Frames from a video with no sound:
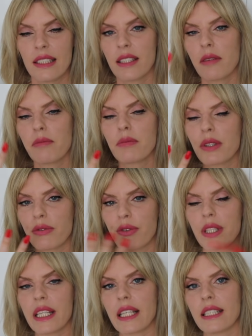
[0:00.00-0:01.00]
Number
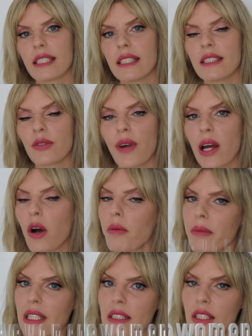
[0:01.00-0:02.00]
three, it is
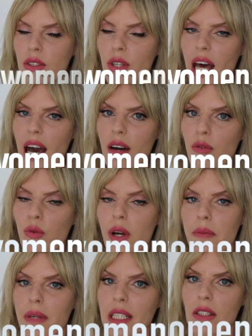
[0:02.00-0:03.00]
recommended to have
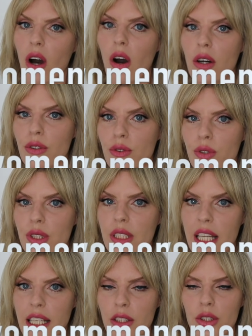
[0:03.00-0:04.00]
women on
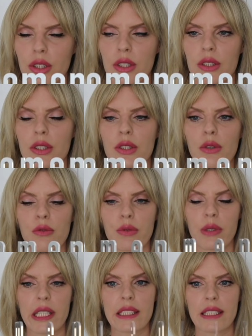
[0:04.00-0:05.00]
rotation. So
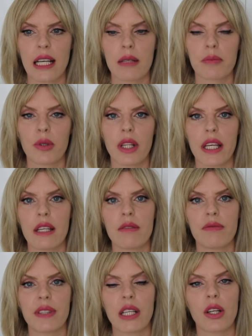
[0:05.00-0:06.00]
for example,
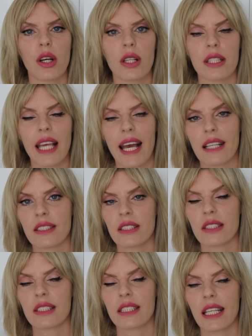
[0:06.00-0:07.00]
if a girl
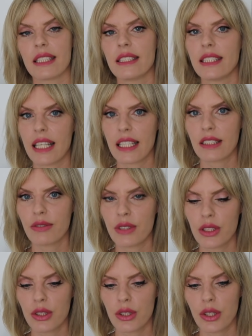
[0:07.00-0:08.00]
cancels a date
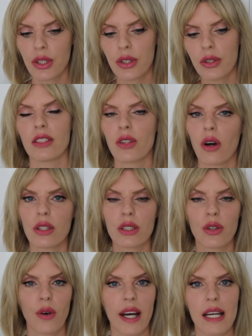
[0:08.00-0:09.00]
with you, don't
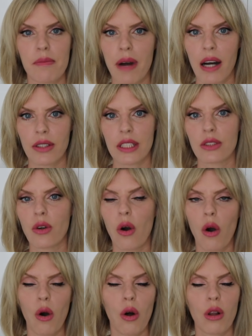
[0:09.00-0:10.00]
cry about it,
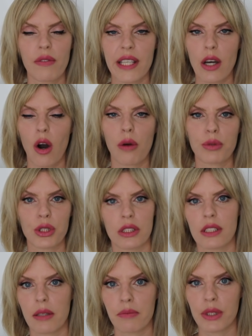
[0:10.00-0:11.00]
call the
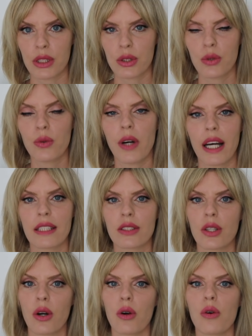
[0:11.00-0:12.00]
option number two
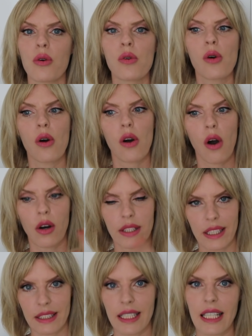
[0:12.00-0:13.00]
and go on
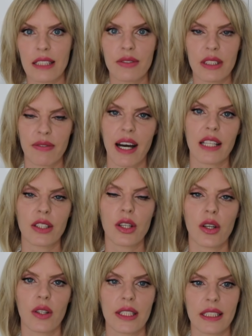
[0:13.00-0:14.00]
a date with that
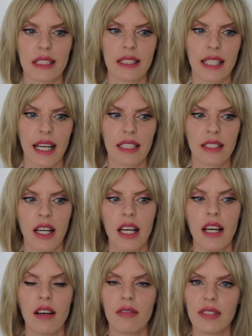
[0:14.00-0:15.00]
girl instead.
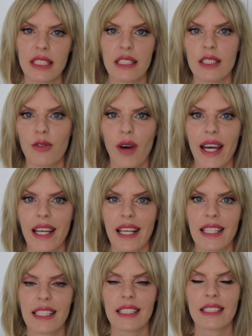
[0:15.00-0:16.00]
This is why
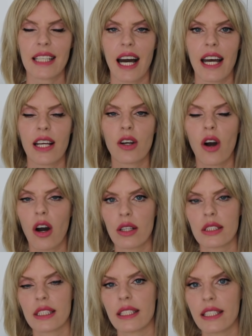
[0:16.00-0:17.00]
ladies, I
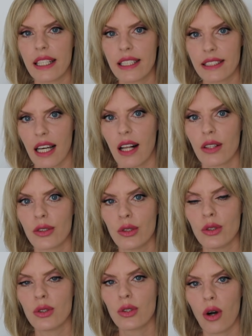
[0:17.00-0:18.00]
constantly tell
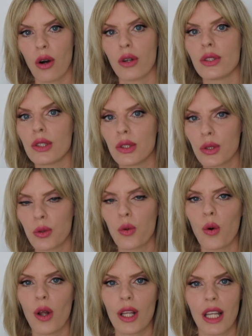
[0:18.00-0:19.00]
you don't
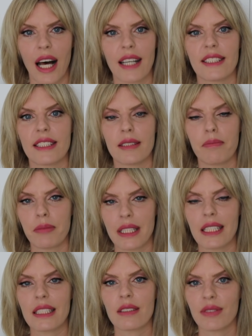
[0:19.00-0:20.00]
do last
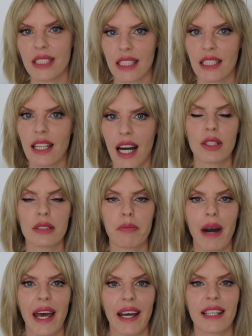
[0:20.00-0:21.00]
minute with the because
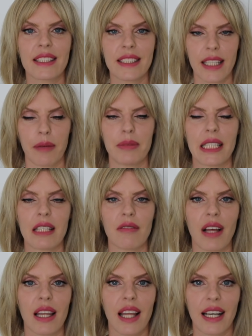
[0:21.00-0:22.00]
by accepting
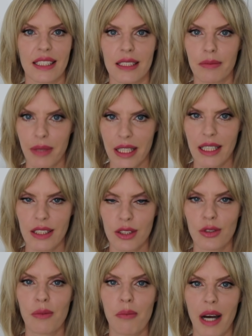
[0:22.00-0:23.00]
the last minute,
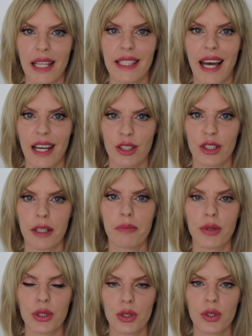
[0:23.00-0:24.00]
you might actually
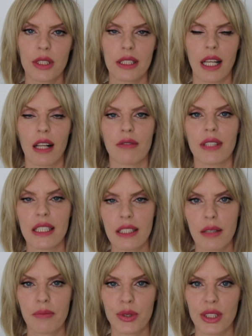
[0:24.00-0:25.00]
put yourself in
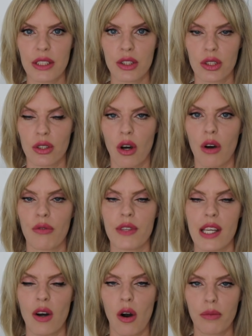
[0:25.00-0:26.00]
the position of
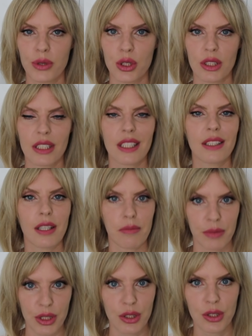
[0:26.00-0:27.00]
the option
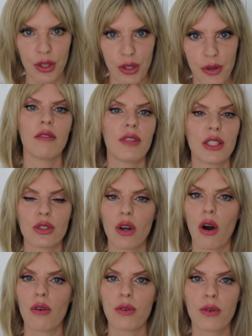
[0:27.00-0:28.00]
number two, which of